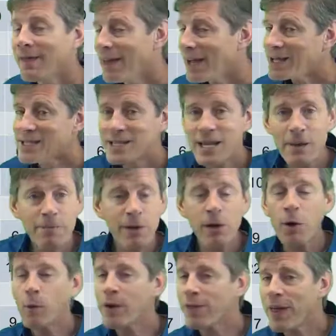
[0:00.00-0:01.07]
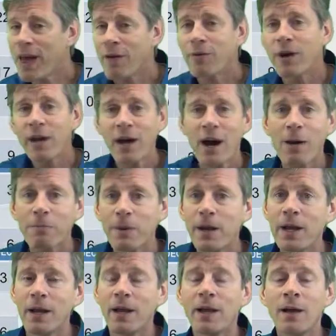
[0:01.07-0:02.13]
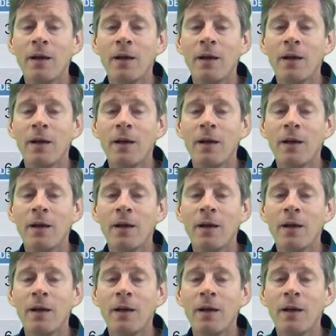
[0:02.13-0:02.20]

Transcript: That's typical with every company.